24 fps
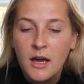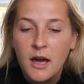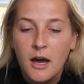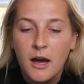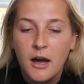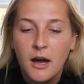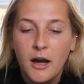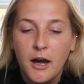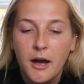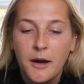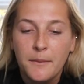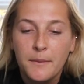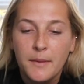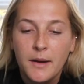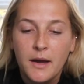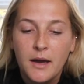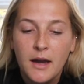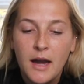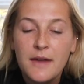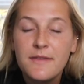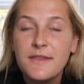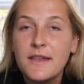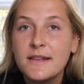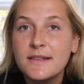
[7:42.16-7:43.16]

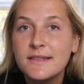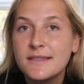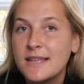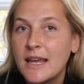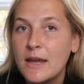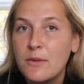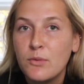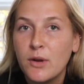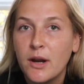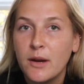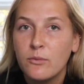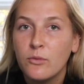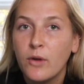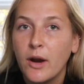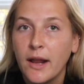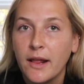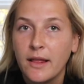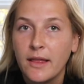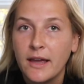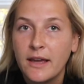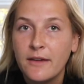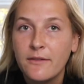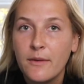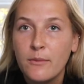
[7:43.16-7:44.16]
And then same when I'm
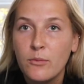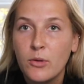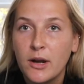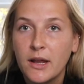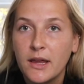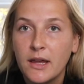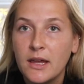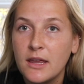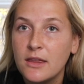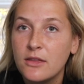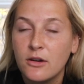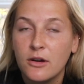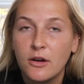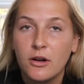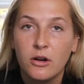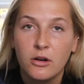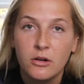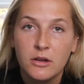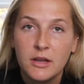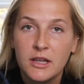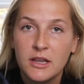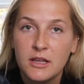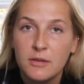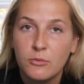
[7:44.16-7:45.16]
running. Like if I'm running either
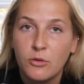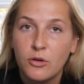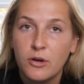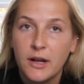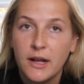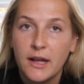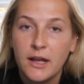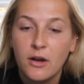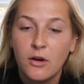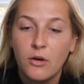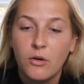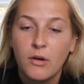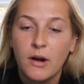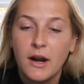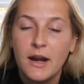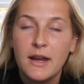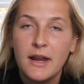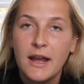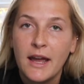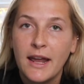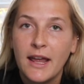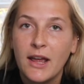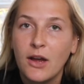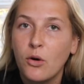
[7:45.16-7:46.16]
early in the morning or
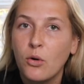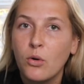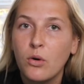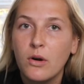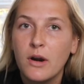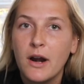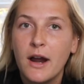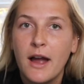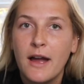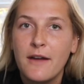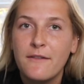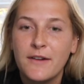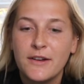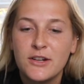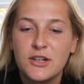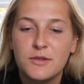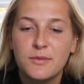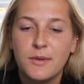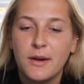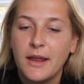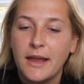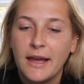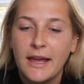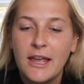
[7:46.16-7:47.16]
at night, or if I
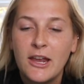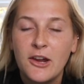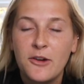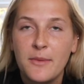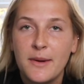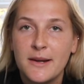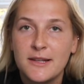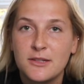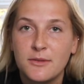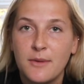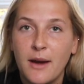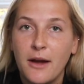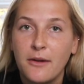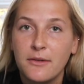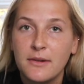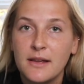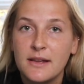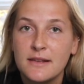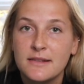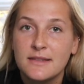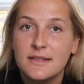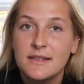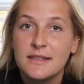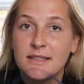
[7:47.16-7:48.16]
just wanna like hear my
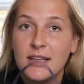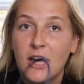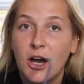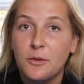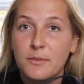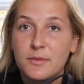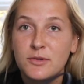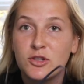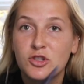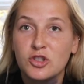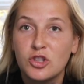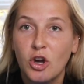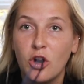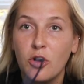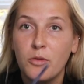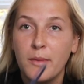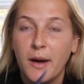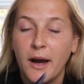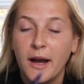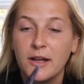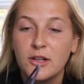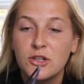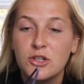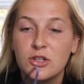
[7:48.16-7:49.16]
surroundings, these help so
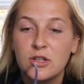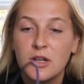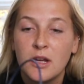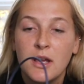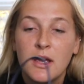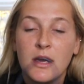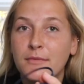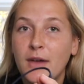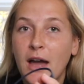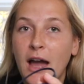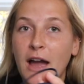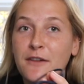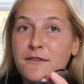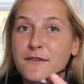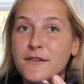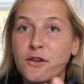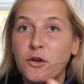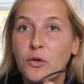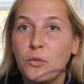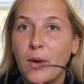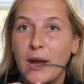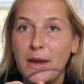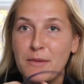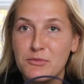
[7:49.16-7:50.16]
much. I
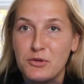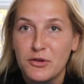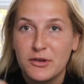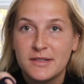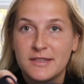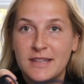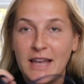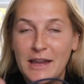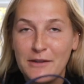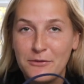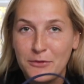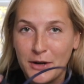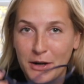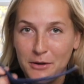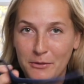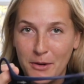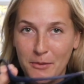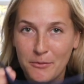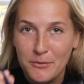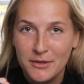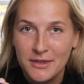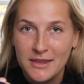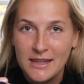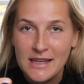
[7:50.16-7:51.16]
feel way more safe when I
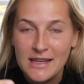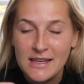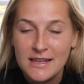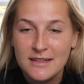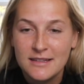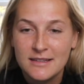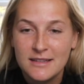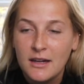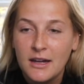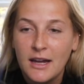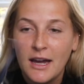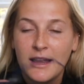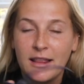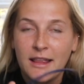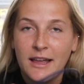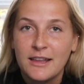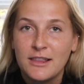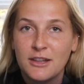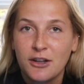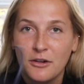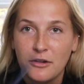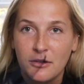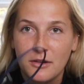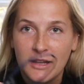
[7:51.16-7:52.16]
run with these at
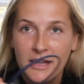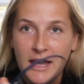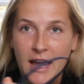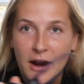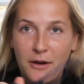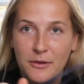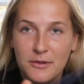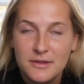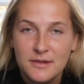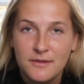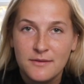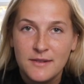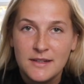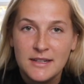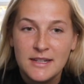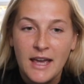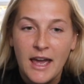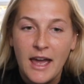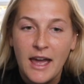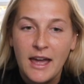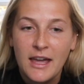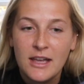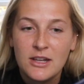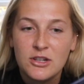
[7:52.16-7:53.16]
like the early hours of the
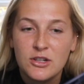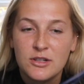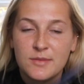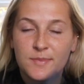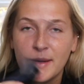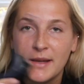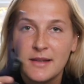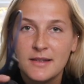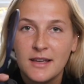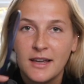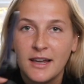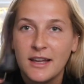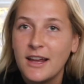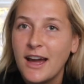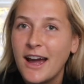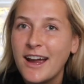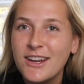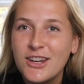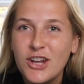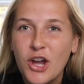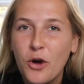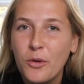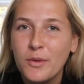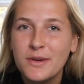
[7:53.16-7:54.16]
day, just because
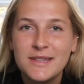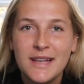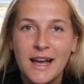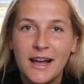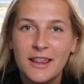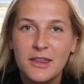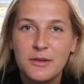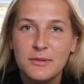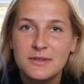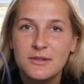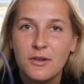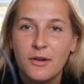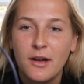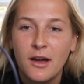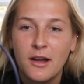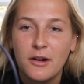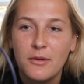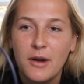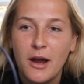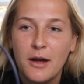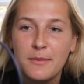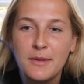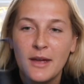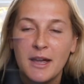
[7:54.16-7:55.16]
I know exactly what's going on
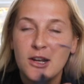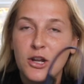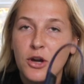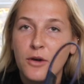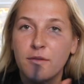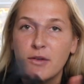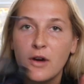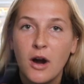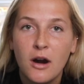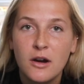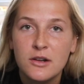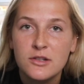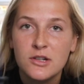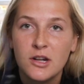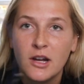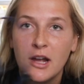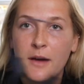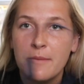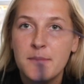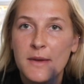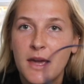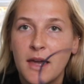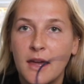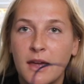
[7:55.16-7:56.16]
around me. I know if cars are
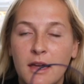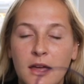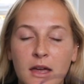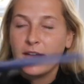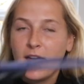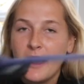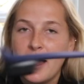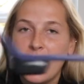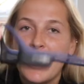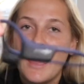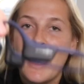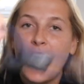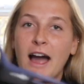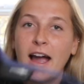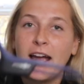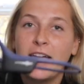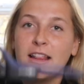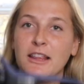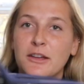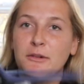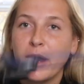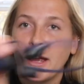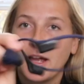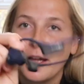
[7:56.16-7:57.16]
coming. I
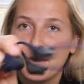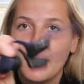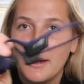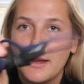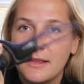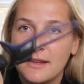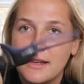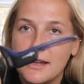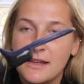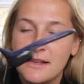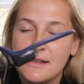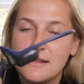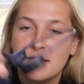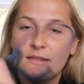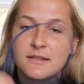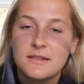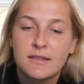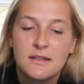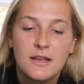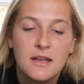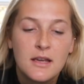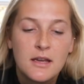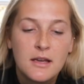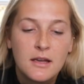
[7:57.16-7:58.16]
highly recommend
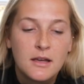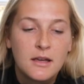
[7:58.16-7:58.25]
these.